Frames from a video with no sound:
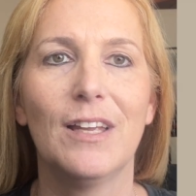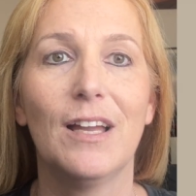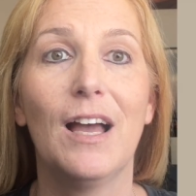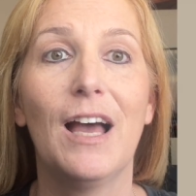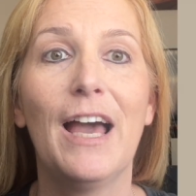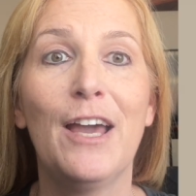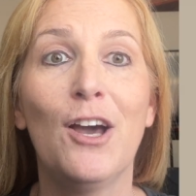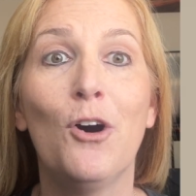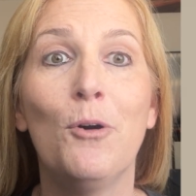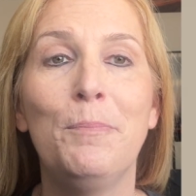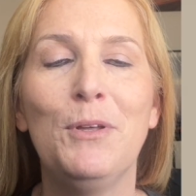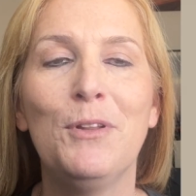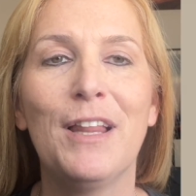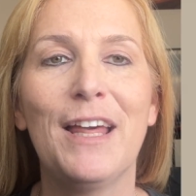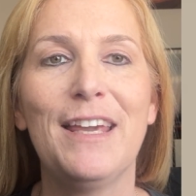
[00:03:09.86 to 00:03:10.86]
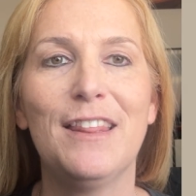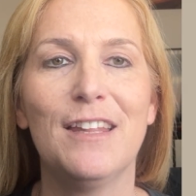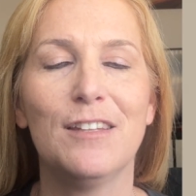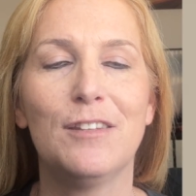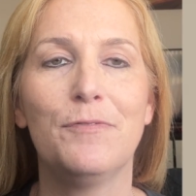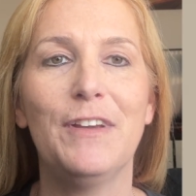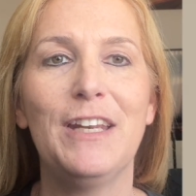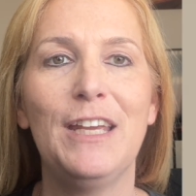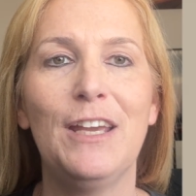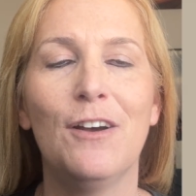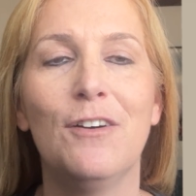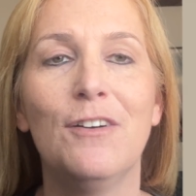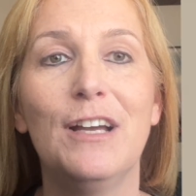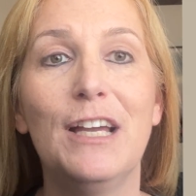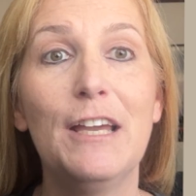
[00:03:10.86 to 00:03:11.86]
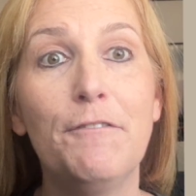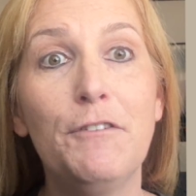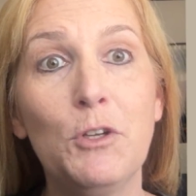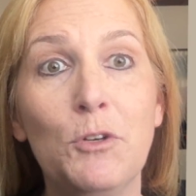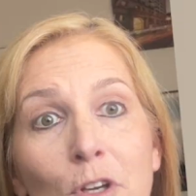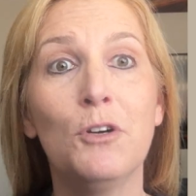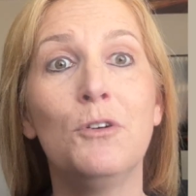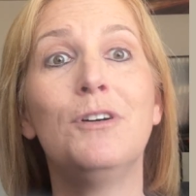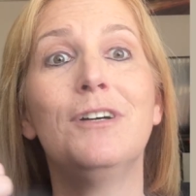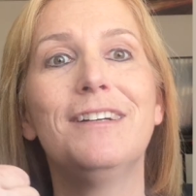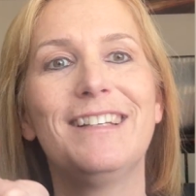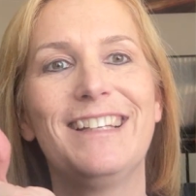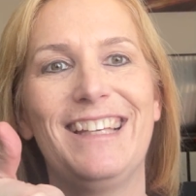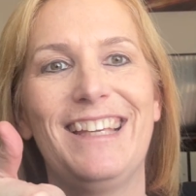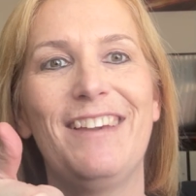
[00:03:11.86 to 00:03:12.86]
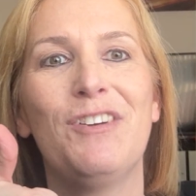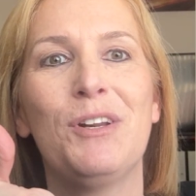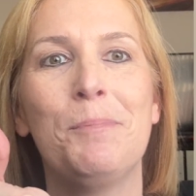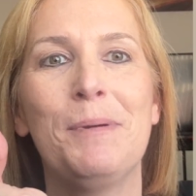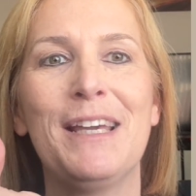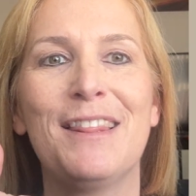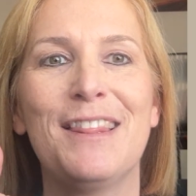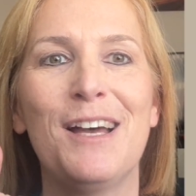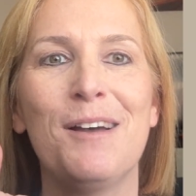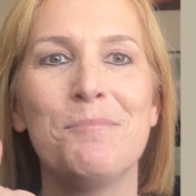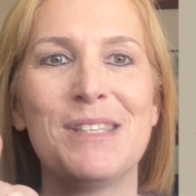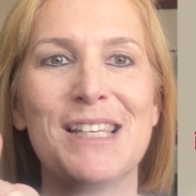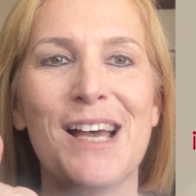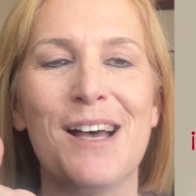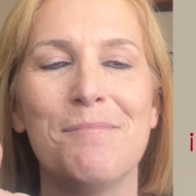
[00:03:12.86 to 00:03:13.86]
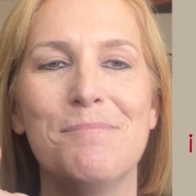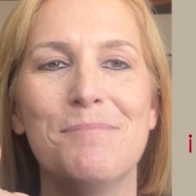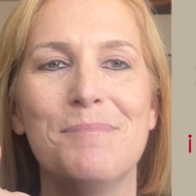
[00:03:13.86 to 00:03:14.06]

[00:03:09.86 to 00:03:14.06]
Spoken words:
I hope you like this video. If you do, give it a big thumbs up.